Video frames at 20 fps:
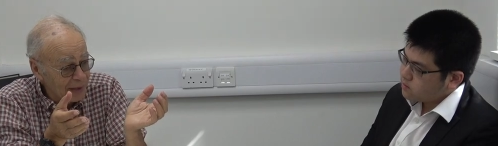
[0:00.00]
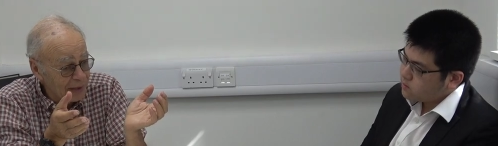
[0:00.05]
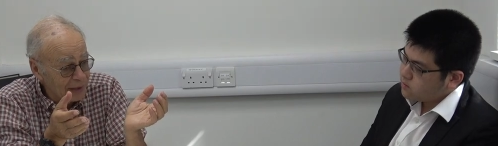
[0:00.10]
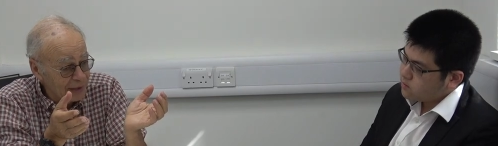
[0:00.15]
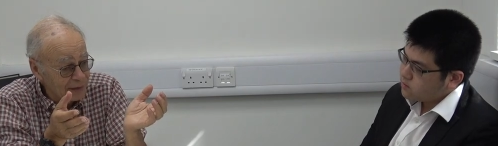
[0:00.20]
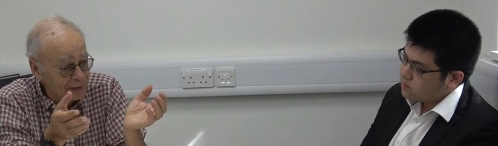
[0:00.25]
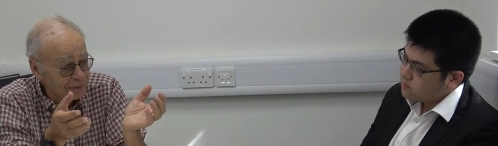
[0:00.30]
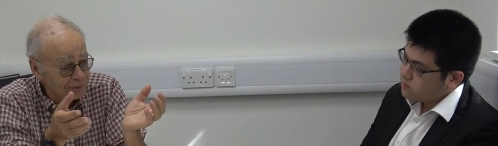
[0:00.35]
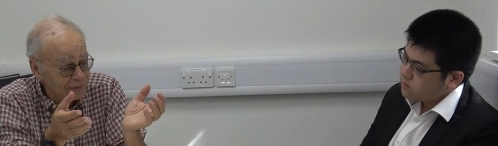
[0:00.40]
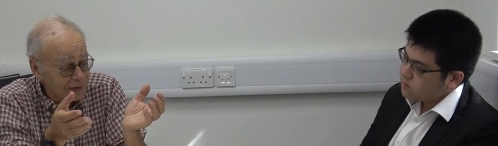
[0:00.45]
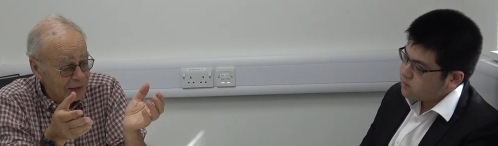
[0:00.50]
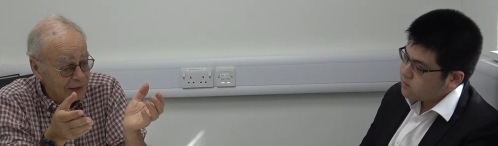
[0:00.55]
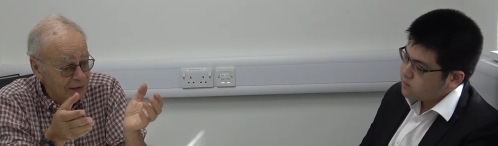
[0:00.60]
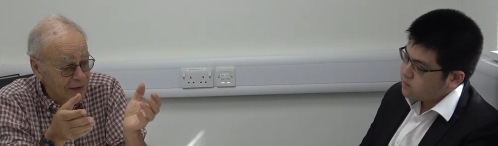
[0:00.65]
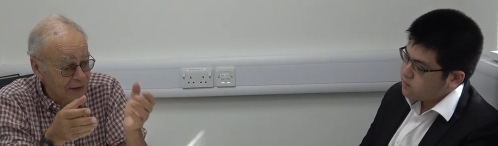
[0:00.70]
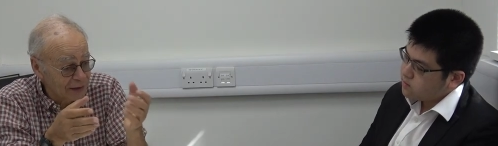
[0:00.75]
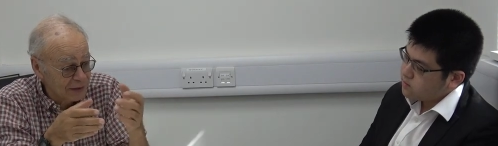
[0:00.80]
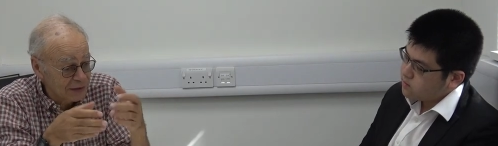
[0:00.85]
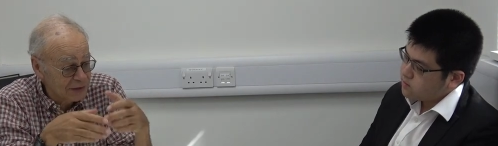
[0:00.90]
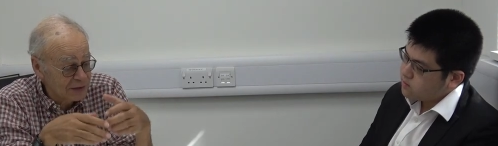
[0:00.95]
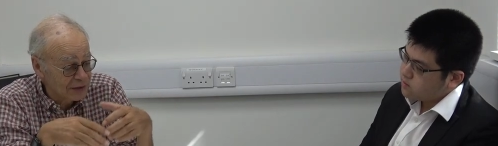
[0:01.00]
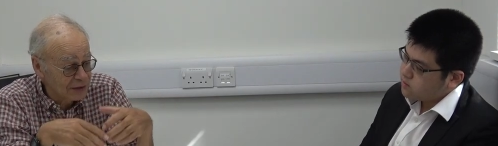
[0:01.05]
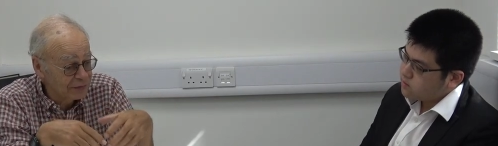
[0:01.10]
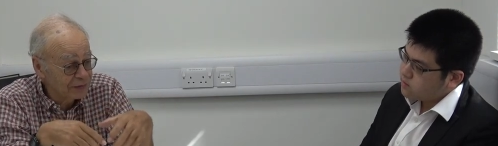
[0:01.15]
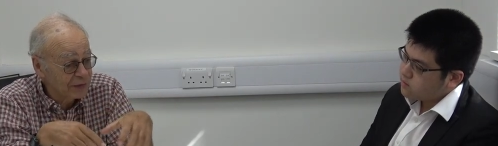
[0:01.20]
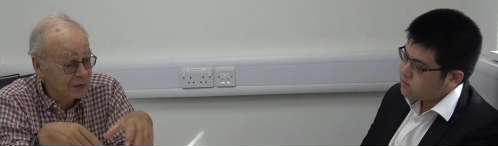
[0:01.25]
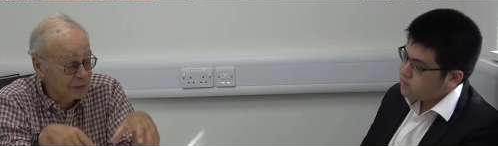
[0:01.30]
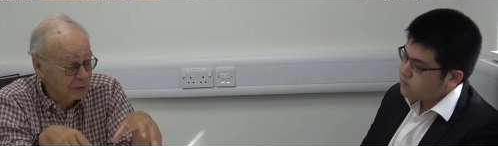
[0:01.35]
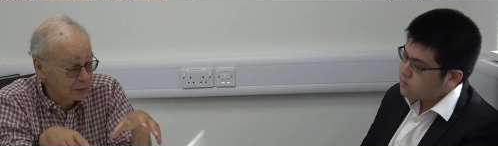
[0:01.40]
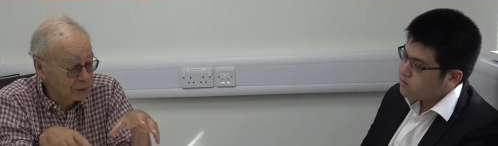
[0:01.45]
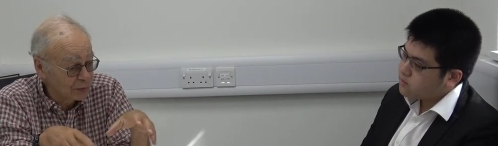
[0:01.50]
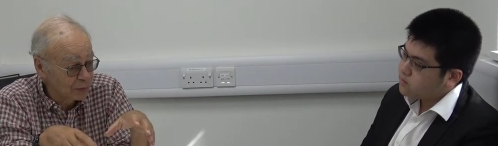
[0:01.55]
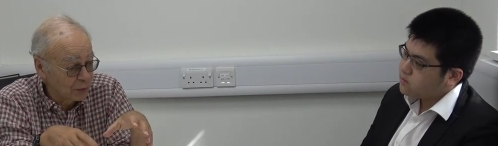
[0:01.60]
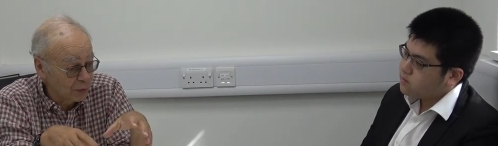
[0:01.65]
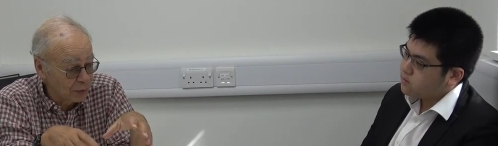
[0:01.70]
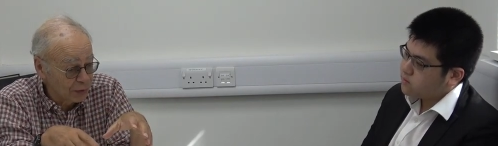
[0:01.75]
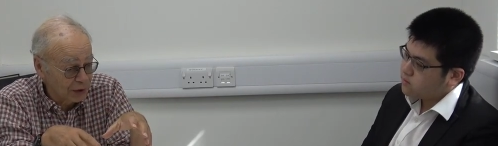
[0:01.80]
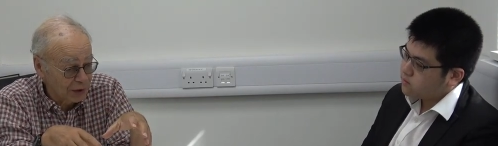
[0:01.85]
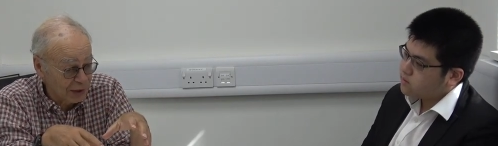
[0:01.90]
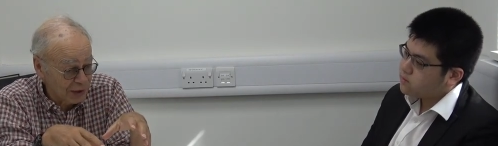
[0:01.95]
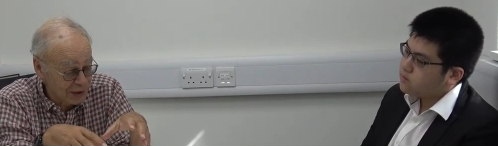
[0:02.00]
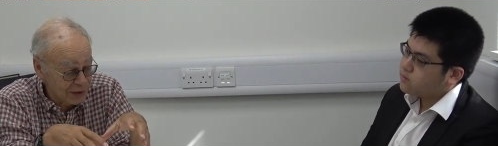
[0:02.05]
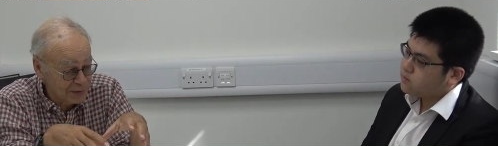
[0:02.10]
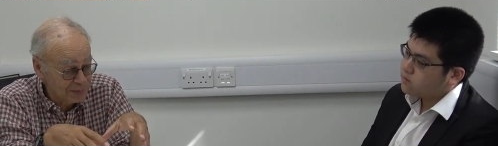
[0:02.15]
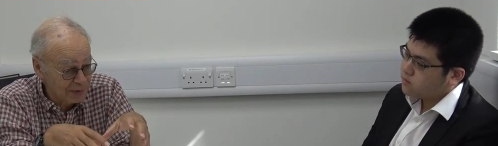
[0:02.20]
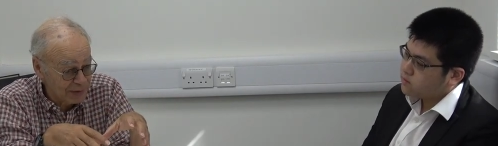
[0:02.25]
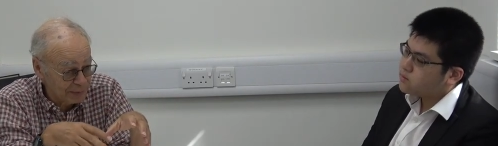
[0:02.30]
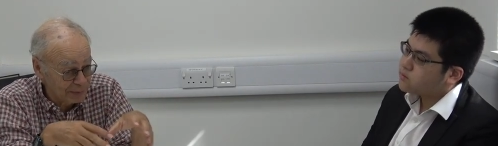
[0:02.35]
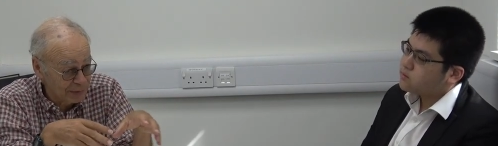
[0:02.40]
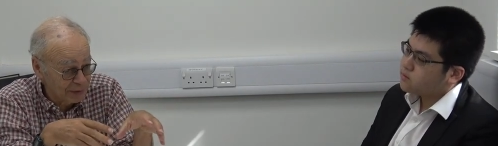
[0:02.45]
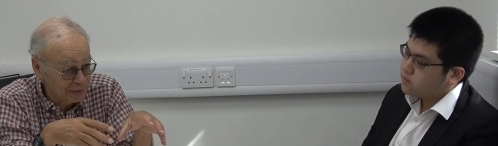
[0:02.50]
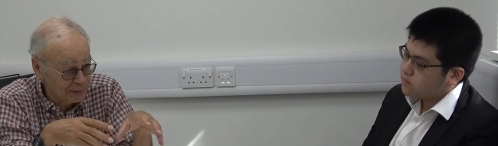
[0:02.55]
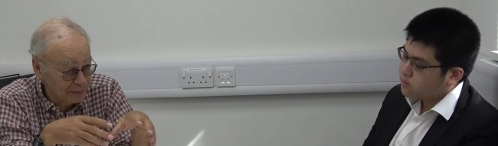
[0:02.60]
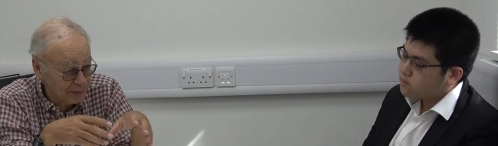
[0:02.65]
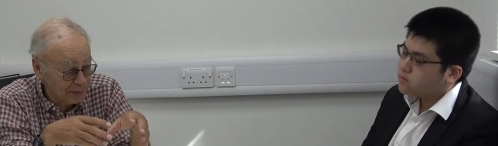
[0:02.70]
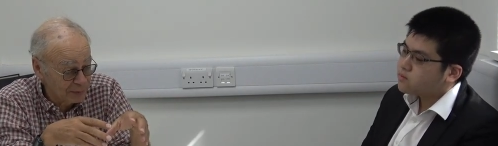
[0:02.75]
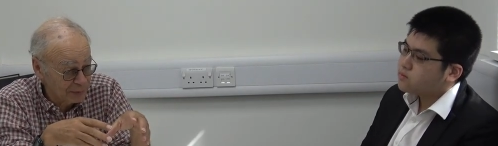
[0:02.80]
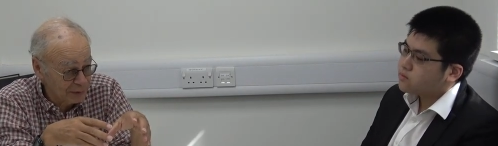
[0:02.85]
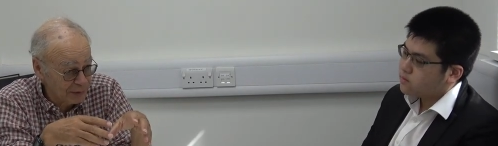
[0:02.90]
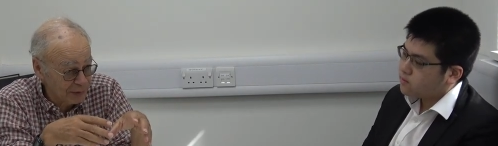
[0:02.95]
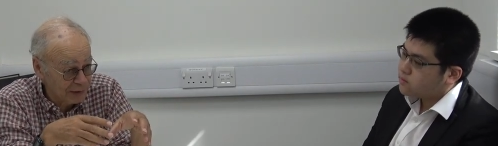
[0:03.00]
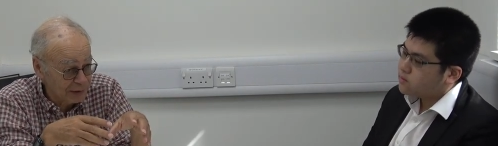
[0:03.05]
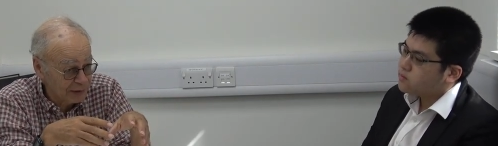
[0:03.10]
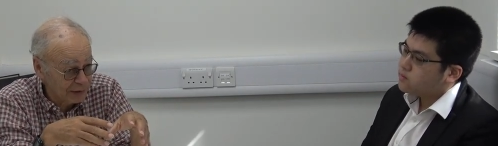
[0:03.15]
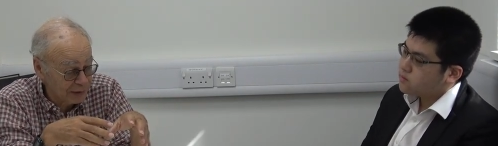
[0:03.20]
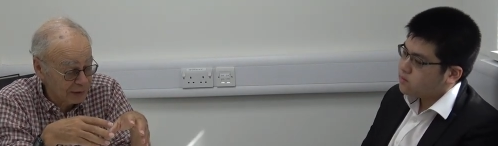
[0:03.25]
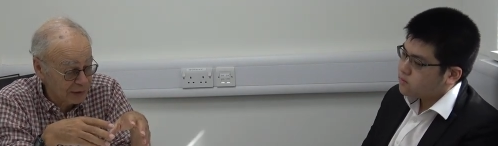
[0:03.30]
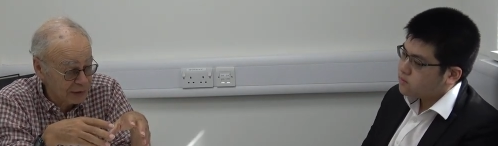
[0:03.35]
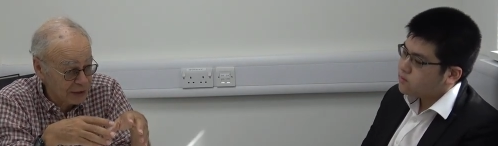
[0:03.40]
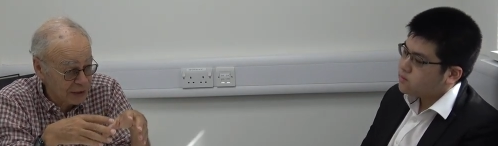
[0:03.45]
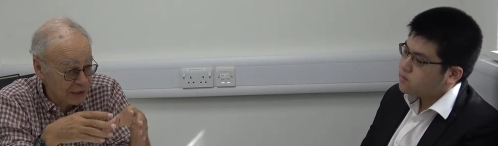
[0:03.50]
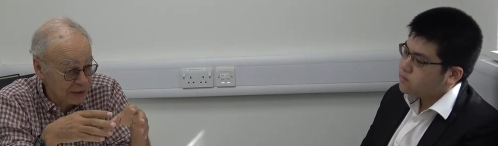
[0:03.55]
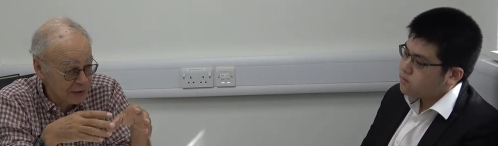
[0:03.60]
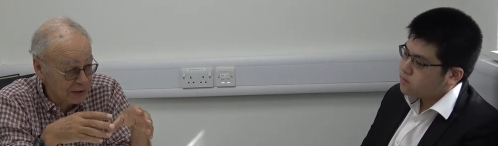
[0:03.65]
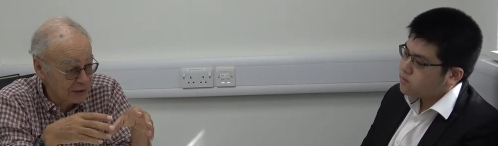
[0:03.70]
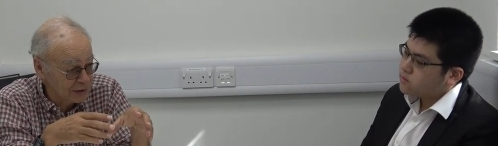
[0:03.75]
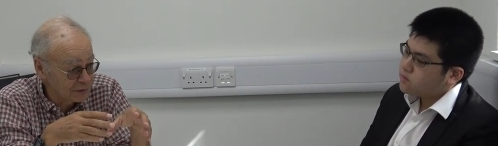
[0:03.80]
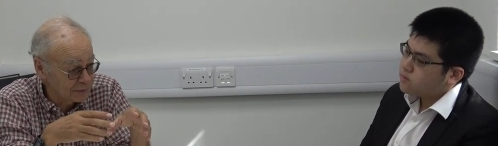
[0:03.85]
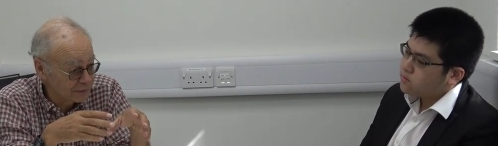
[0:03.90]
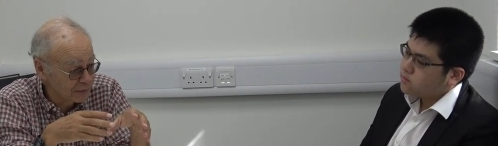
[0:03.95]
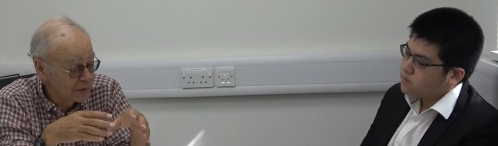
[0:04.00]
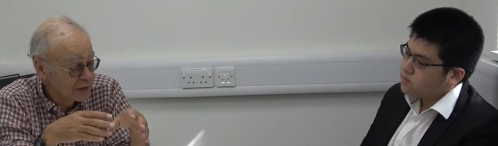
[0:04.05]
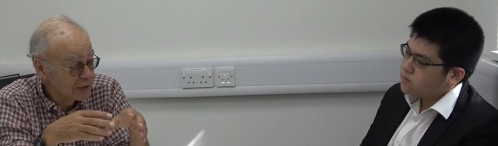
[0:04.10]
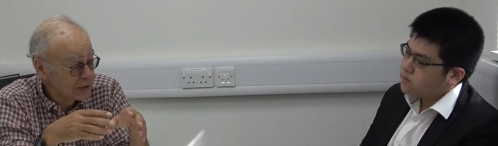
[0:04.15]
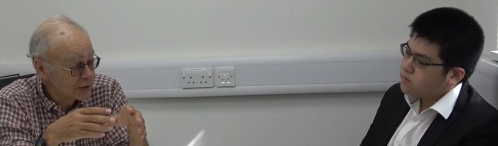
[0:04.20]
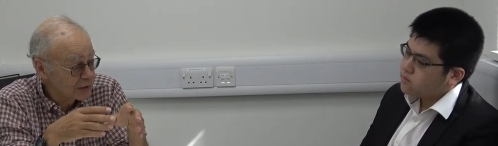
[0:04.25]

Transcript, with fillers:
Speaker 1: and the fact that it's difficult to organise people if people think that the chances of